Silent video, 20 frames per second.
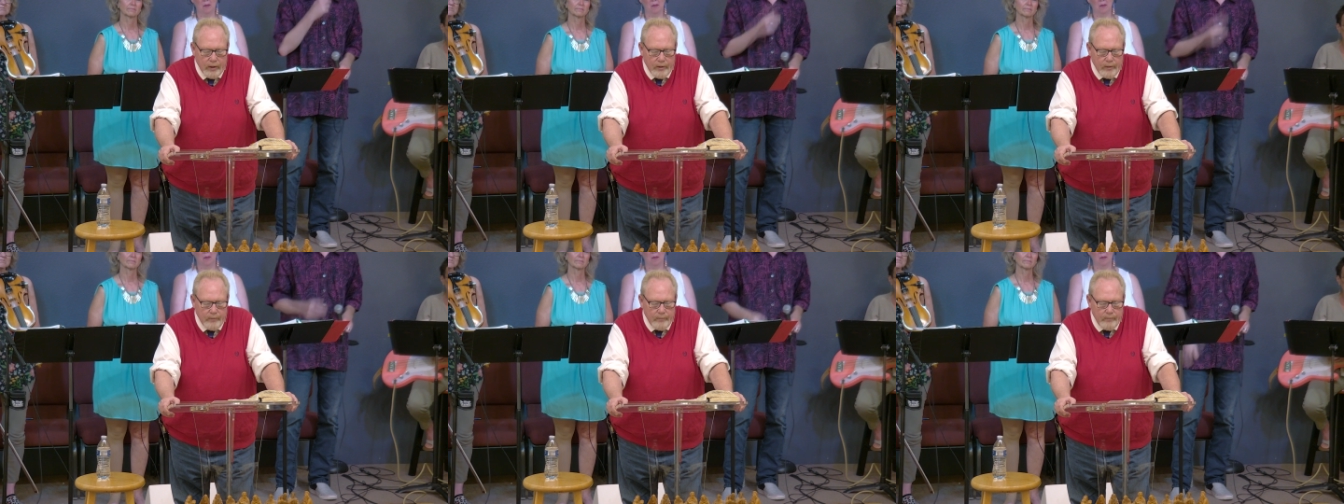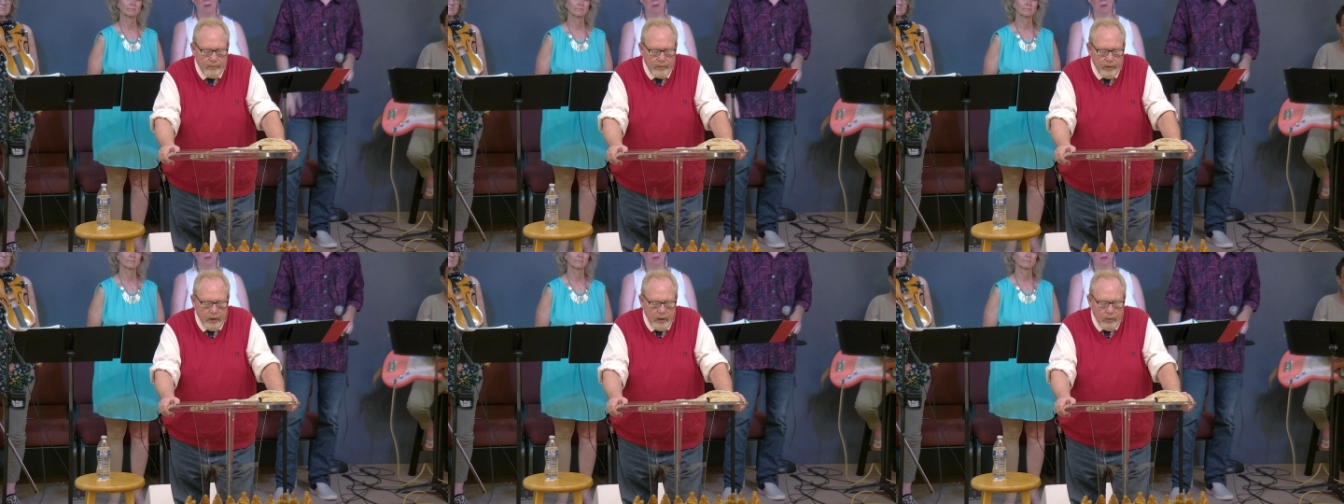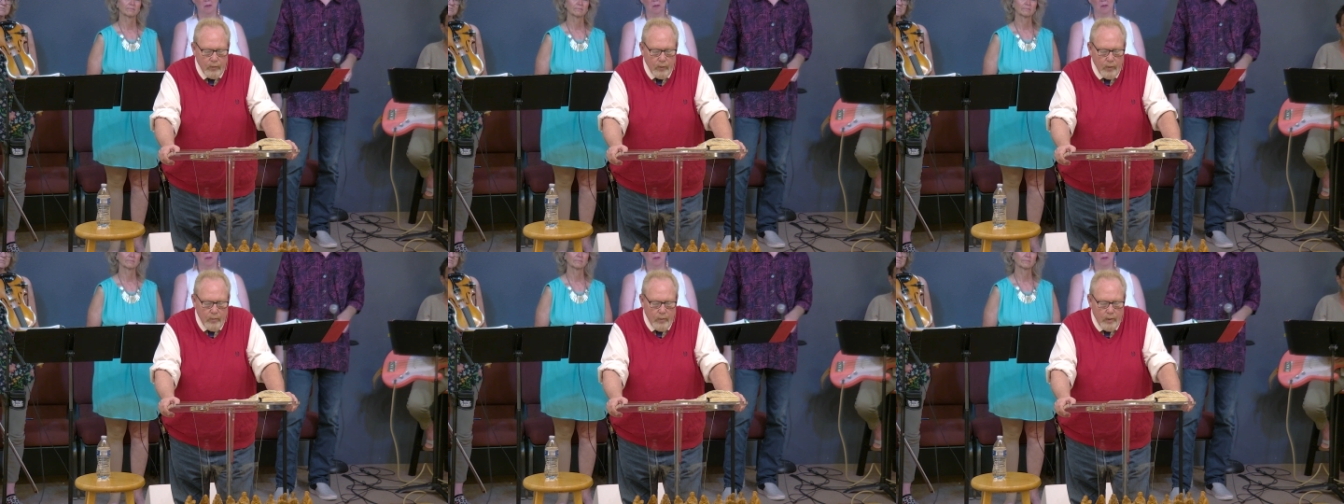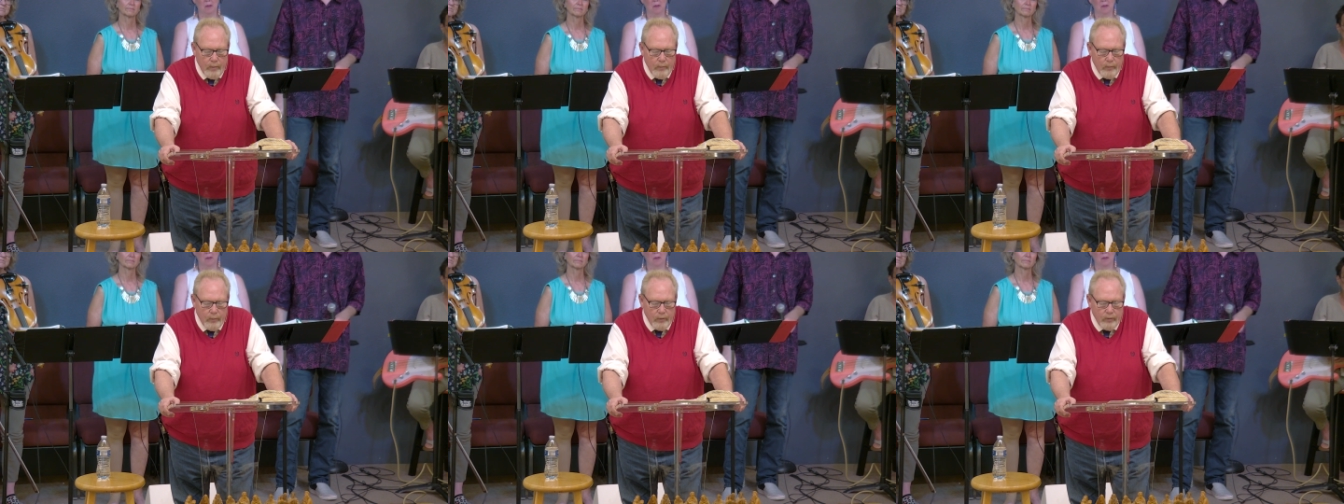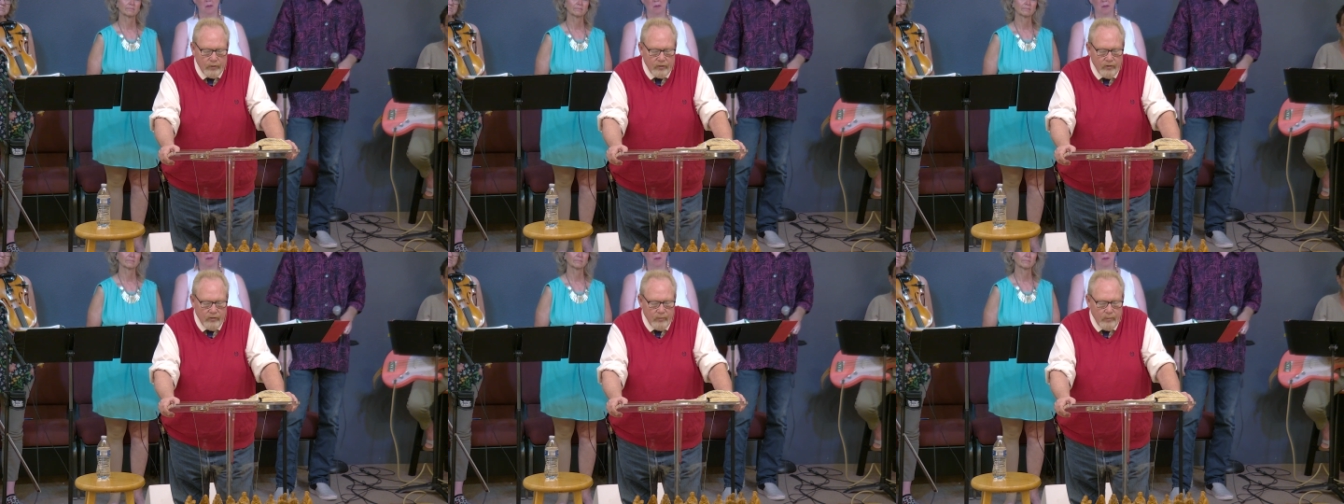it in
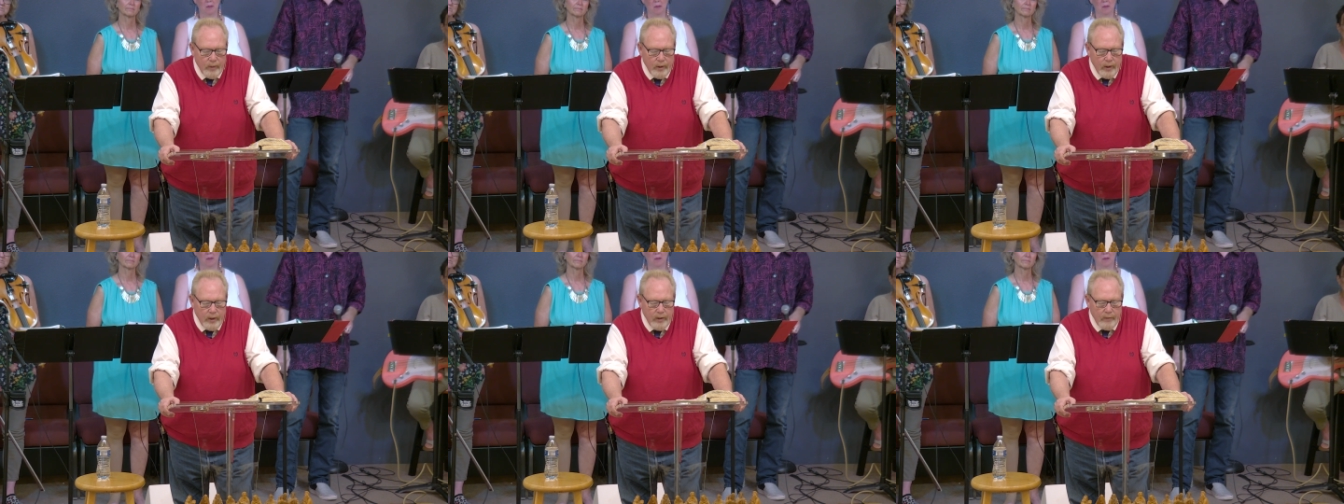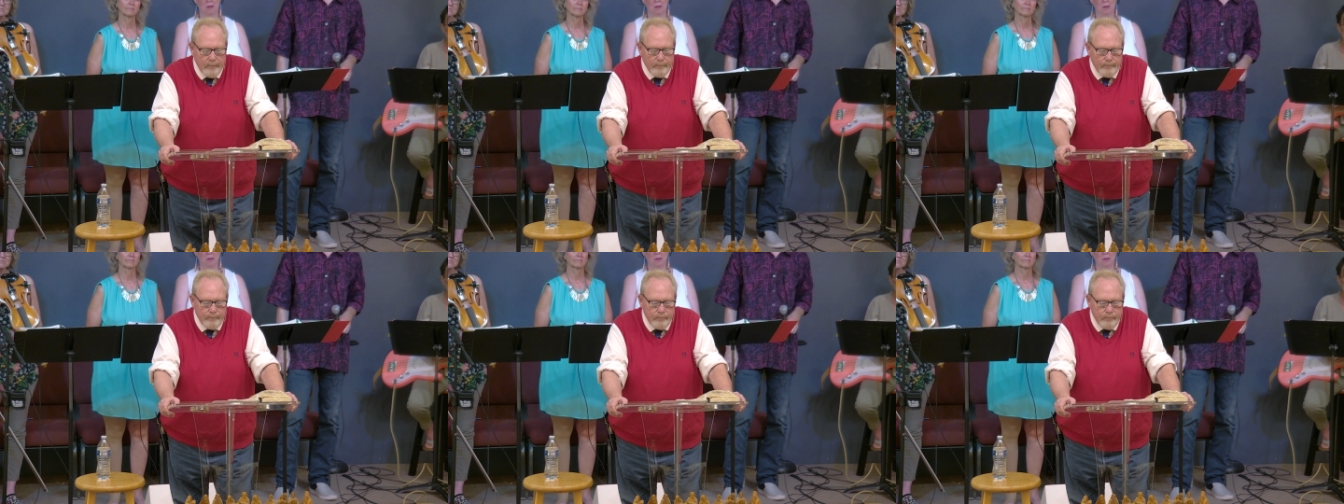remembrance of me.